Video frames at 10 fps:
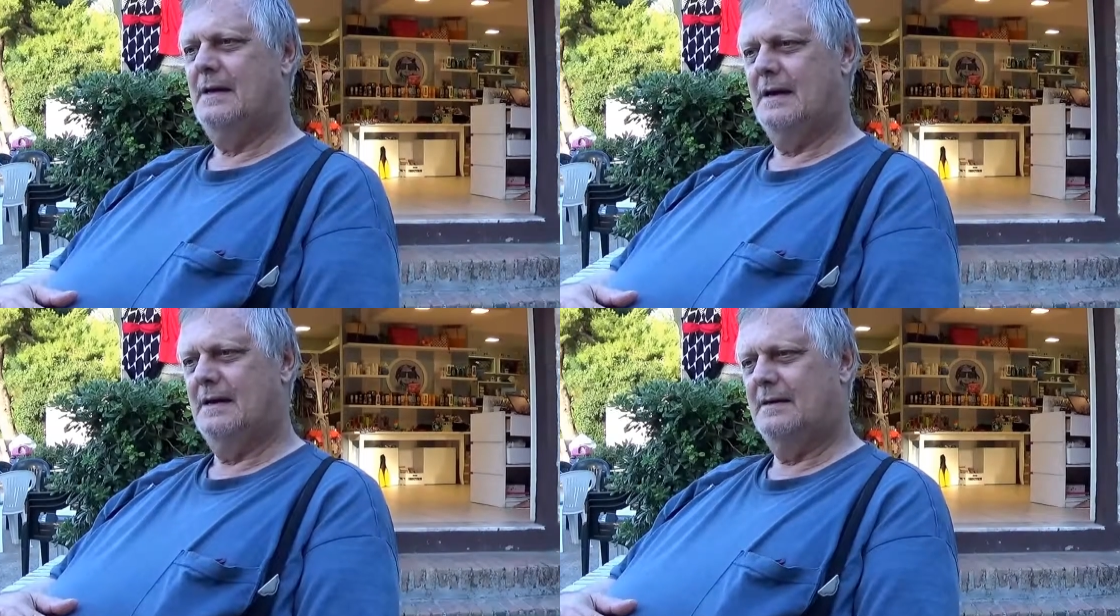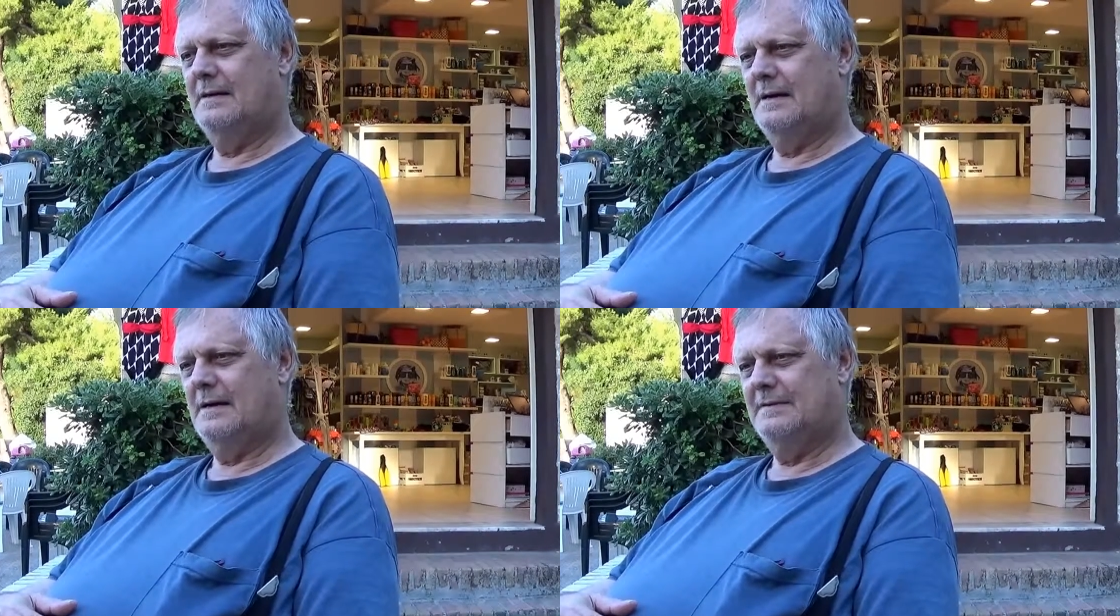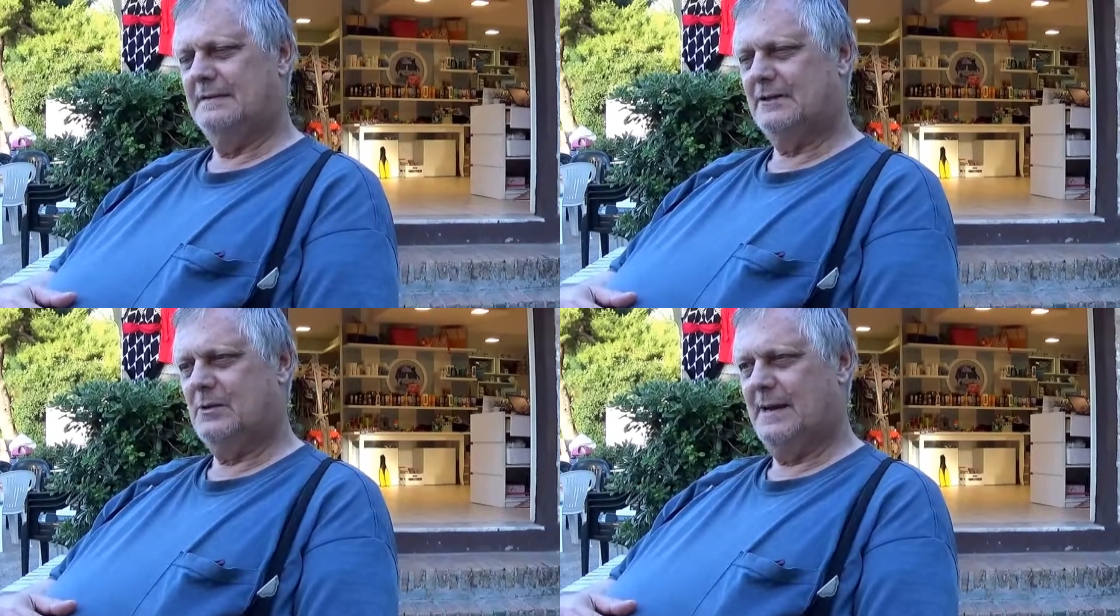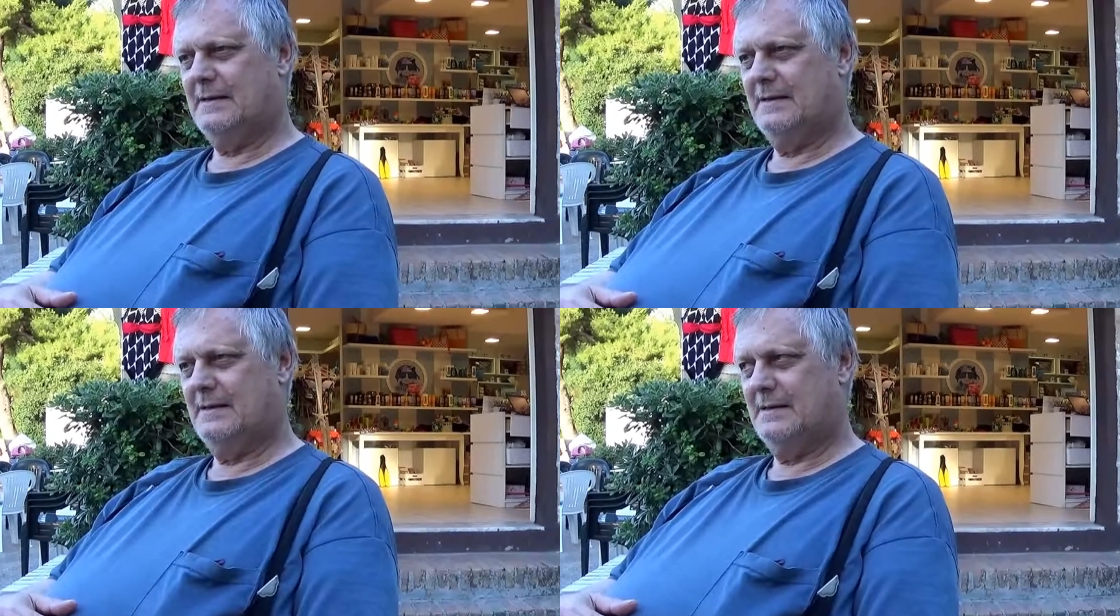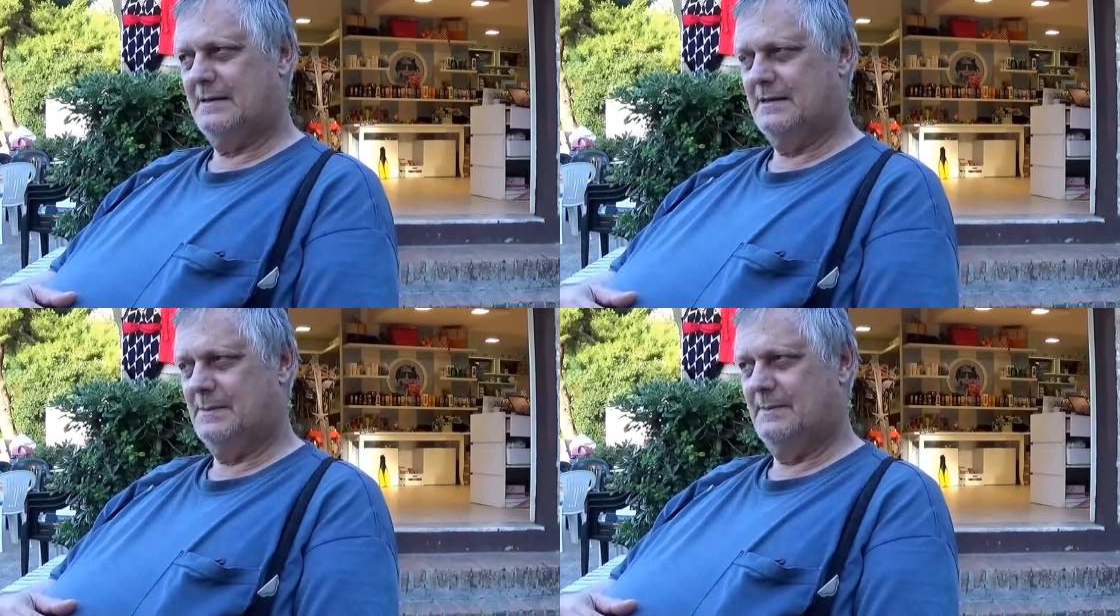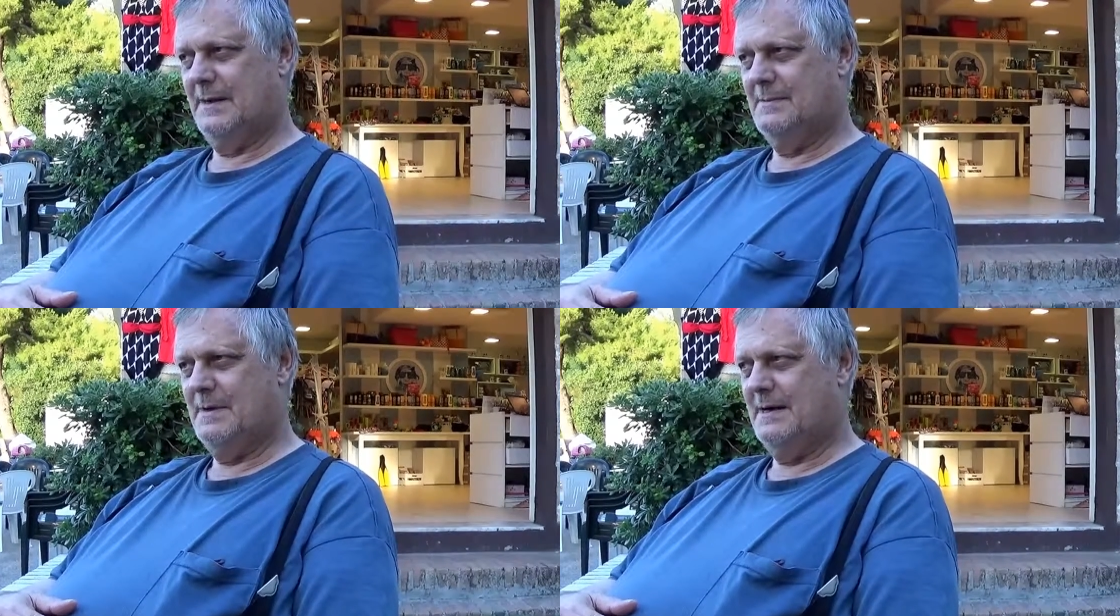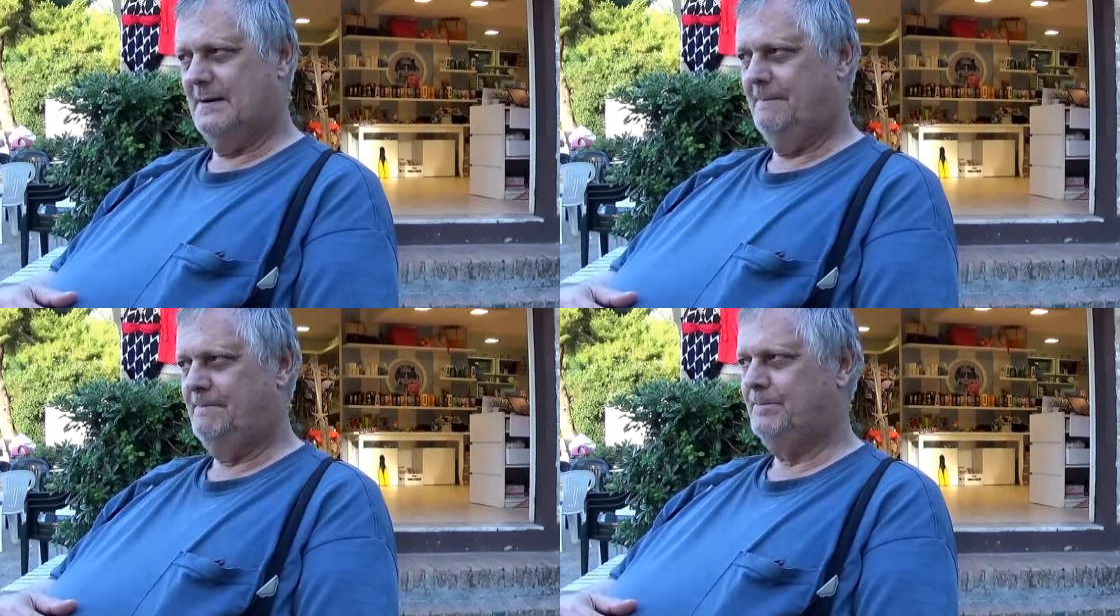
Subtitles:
of electromagnetism in my mind.